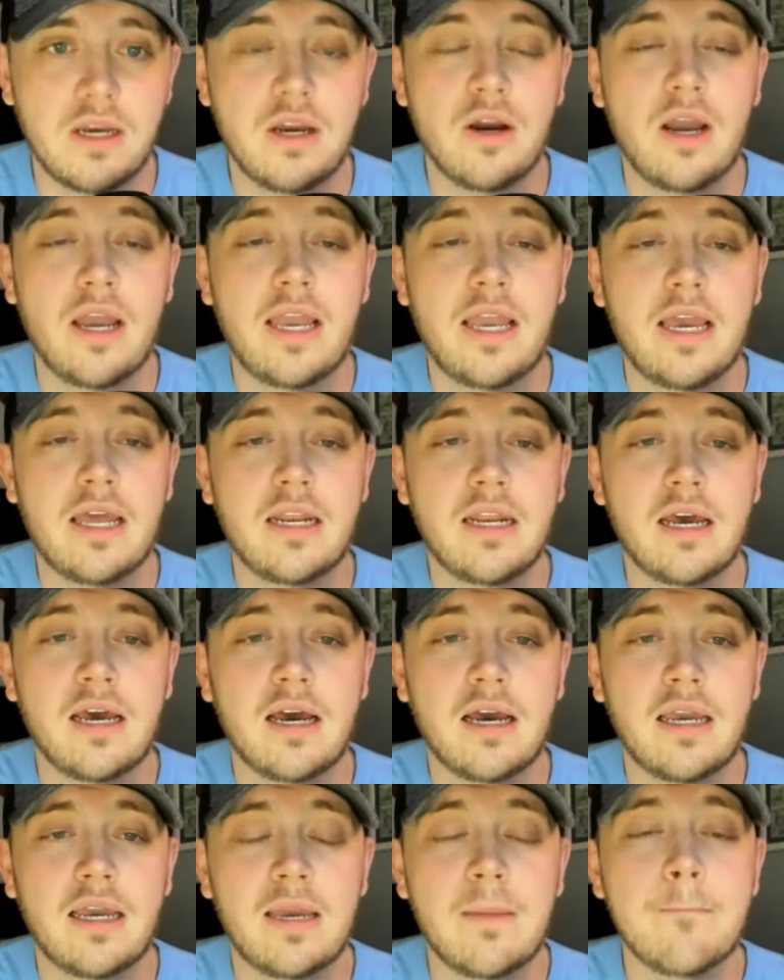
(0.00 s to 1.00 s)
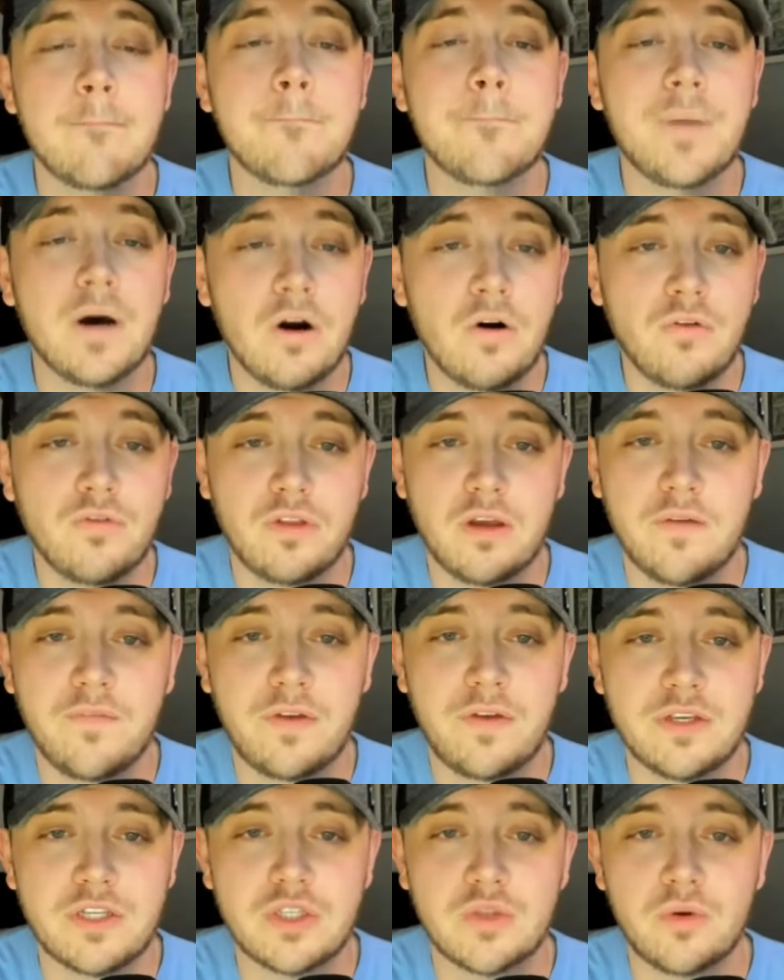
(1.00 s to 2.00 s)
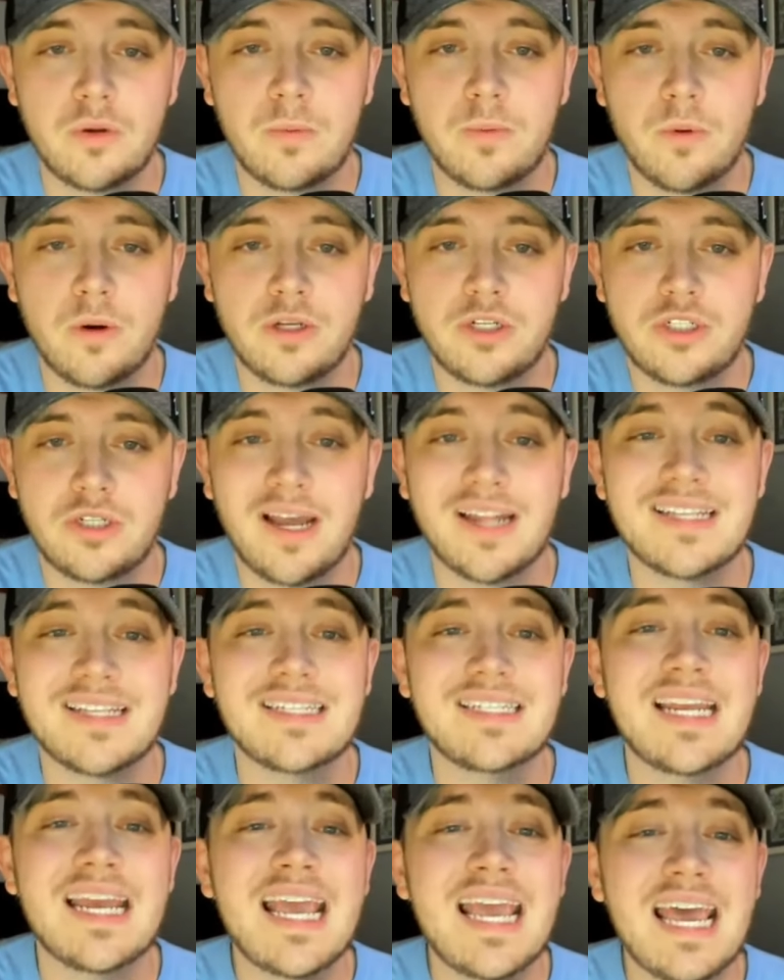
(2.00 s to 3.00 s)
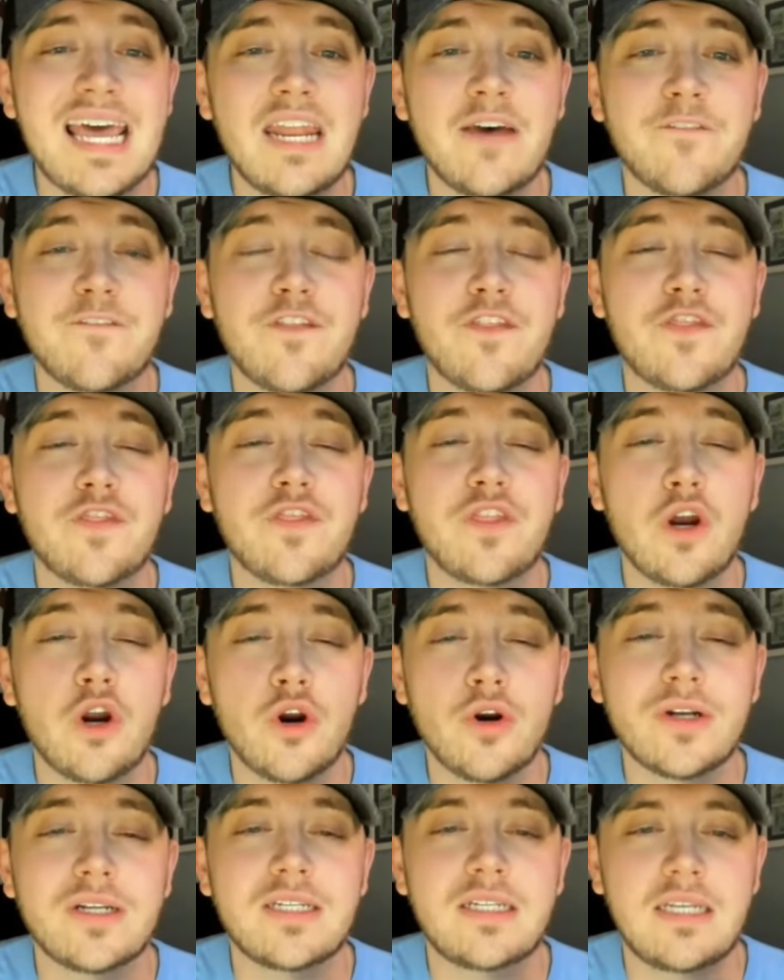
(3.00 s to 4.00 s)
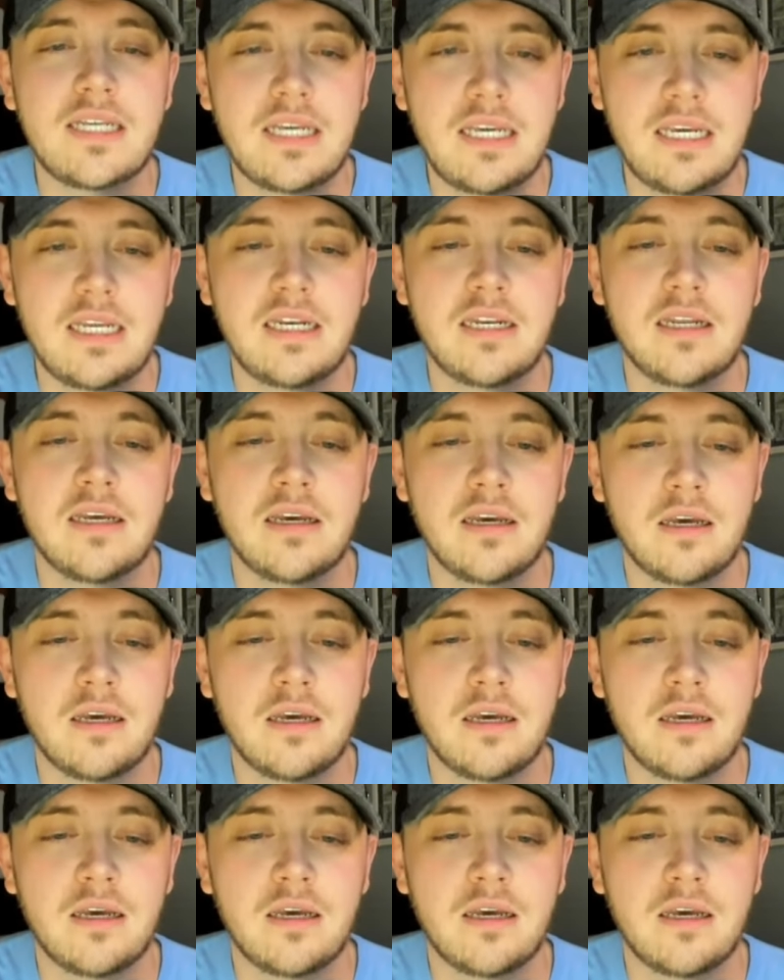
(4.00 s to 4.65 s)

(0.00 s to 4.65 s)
and hit both of his three-point shots, 10 of 13